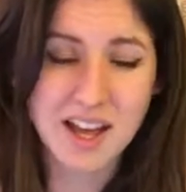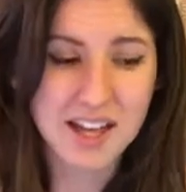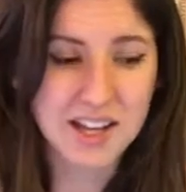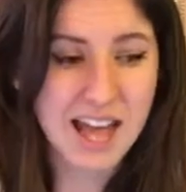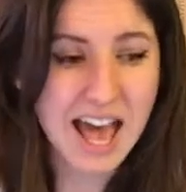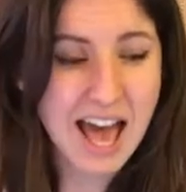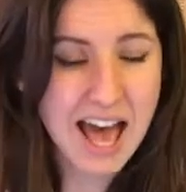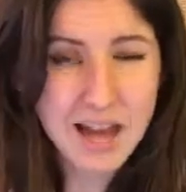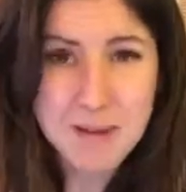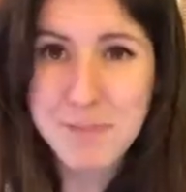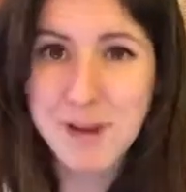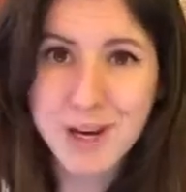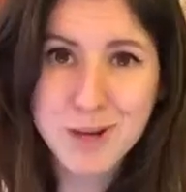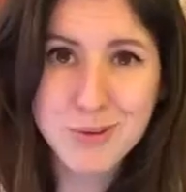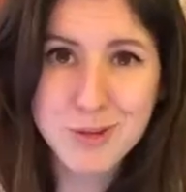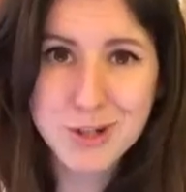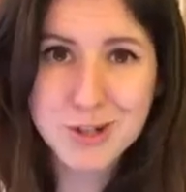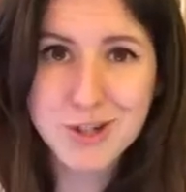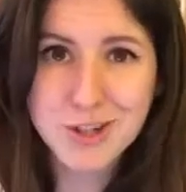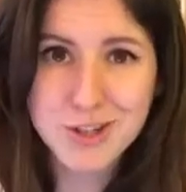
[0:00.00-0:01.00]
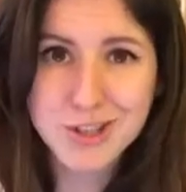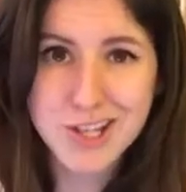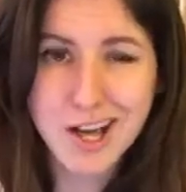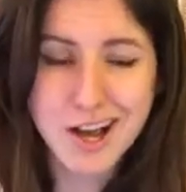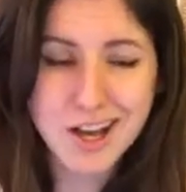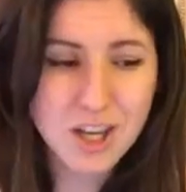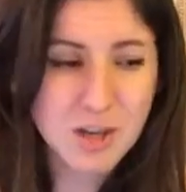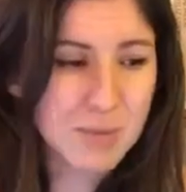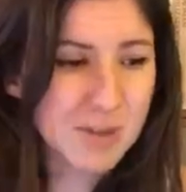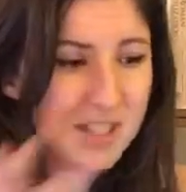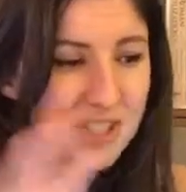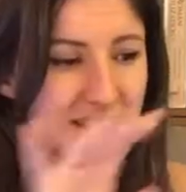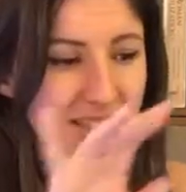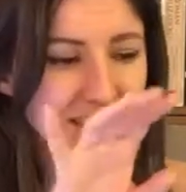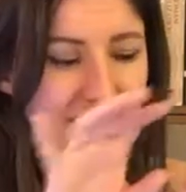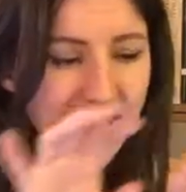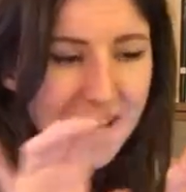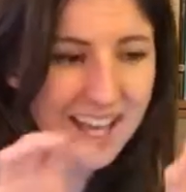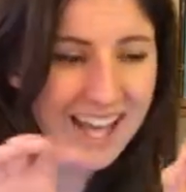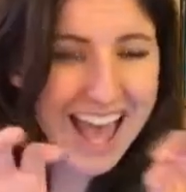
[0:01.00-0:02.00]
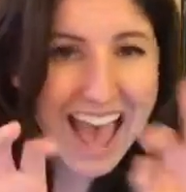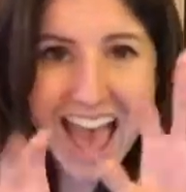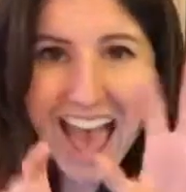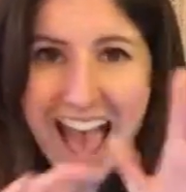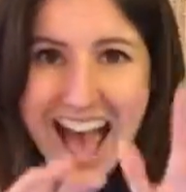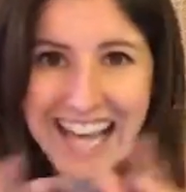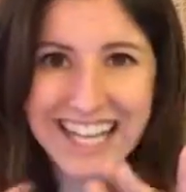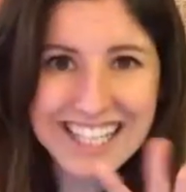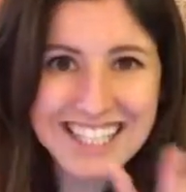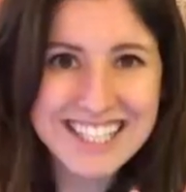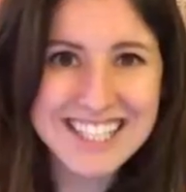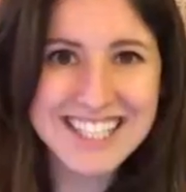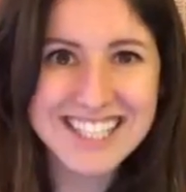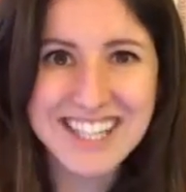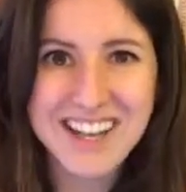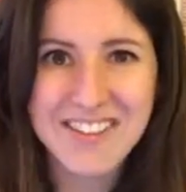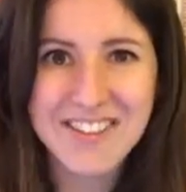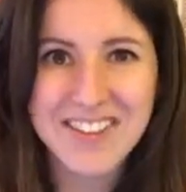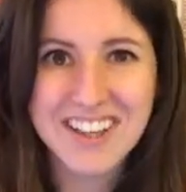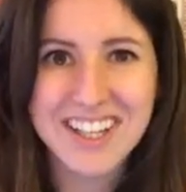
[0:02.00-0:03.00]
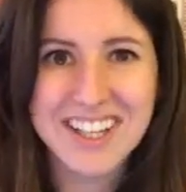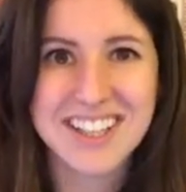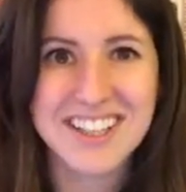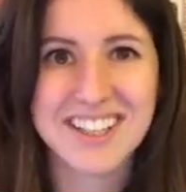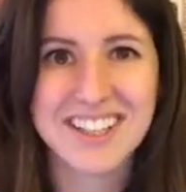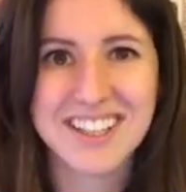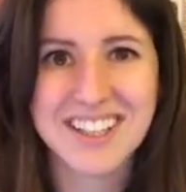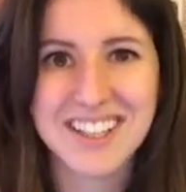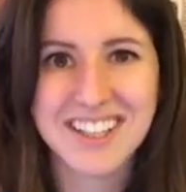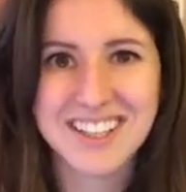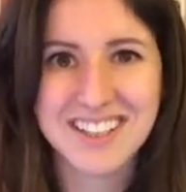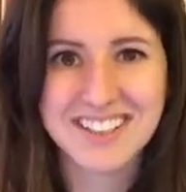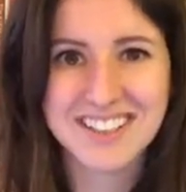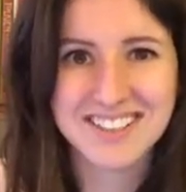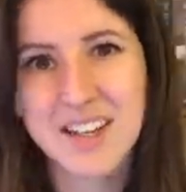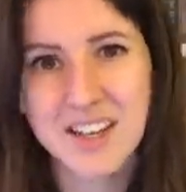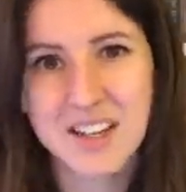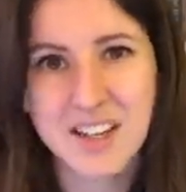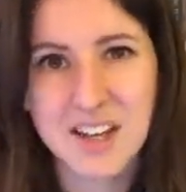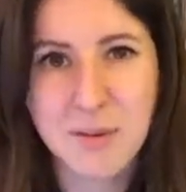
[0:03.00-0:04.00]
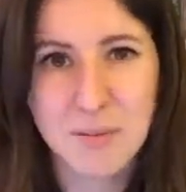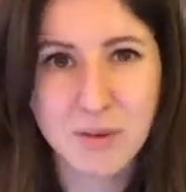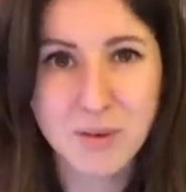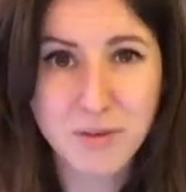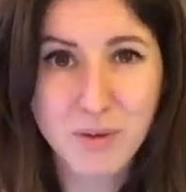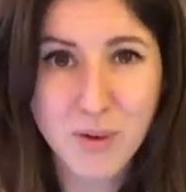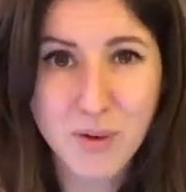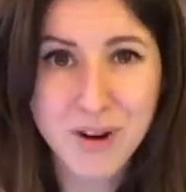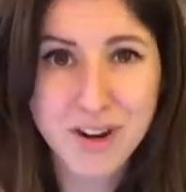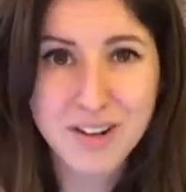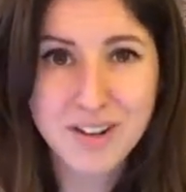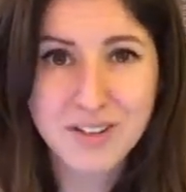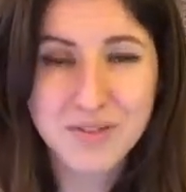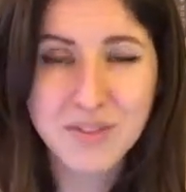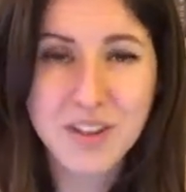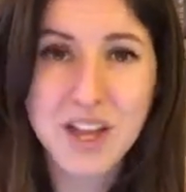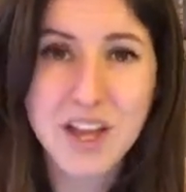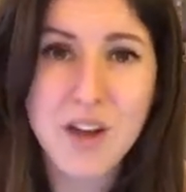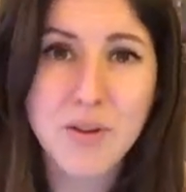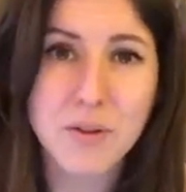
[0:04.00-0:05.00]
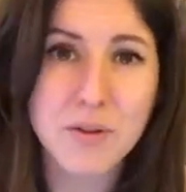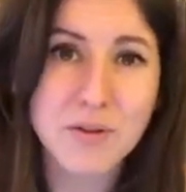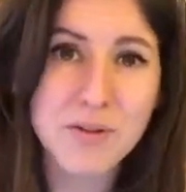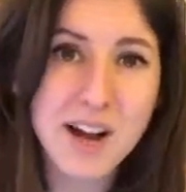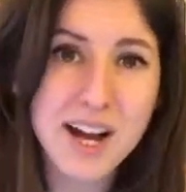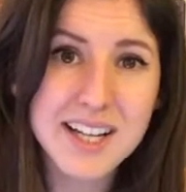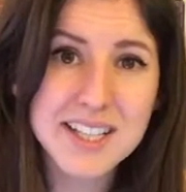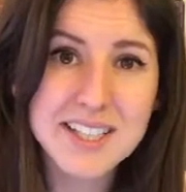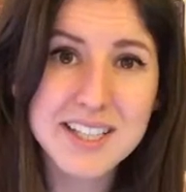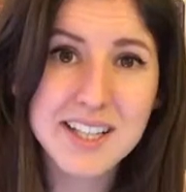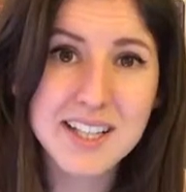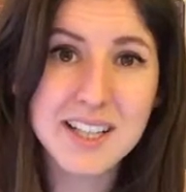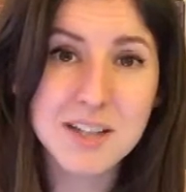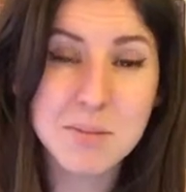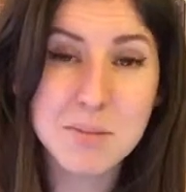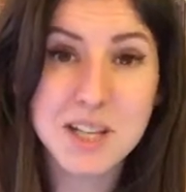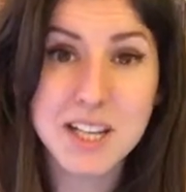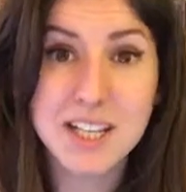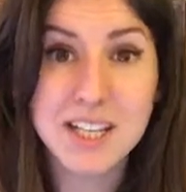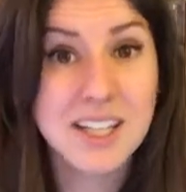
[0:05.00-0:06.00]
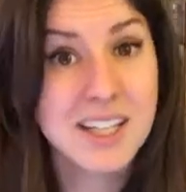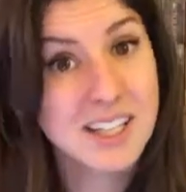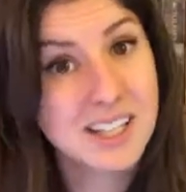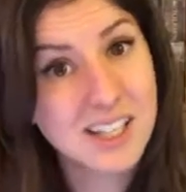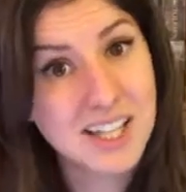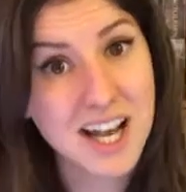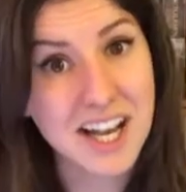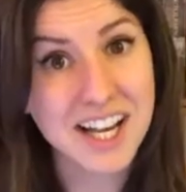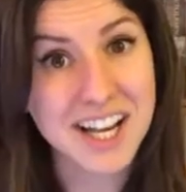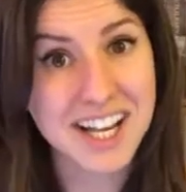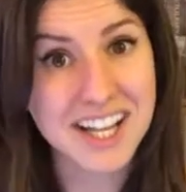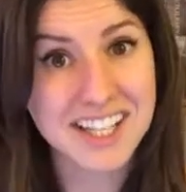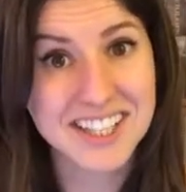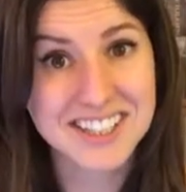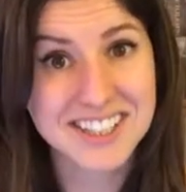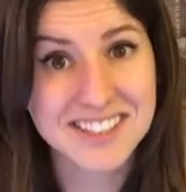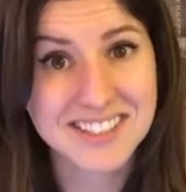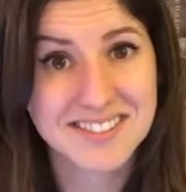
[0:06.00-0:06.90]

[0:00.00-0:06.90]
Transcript: I had my original document and I added stuff in. Number four, revising can mean cutting.